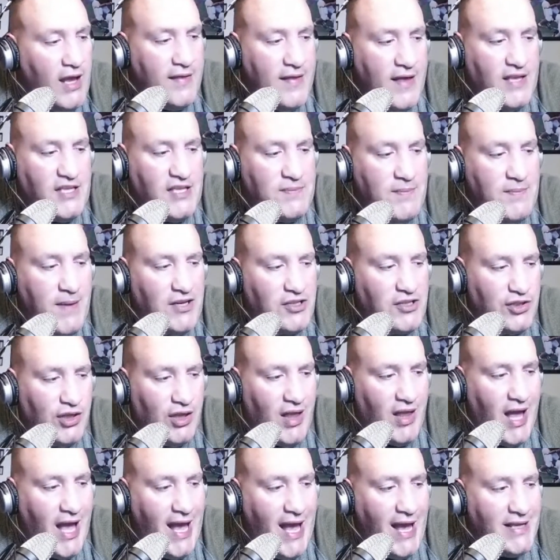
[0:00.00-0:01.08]
They
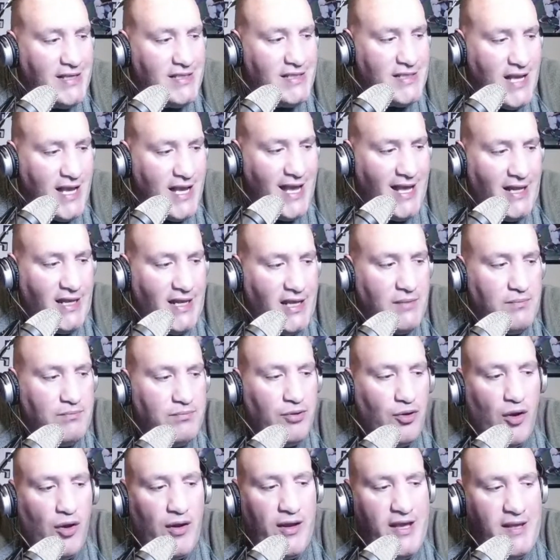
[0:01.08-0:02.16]
specialize in
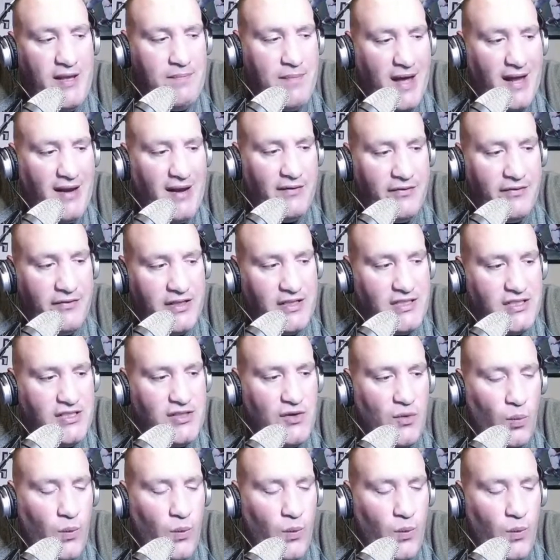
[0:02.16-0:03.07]
employee benefits,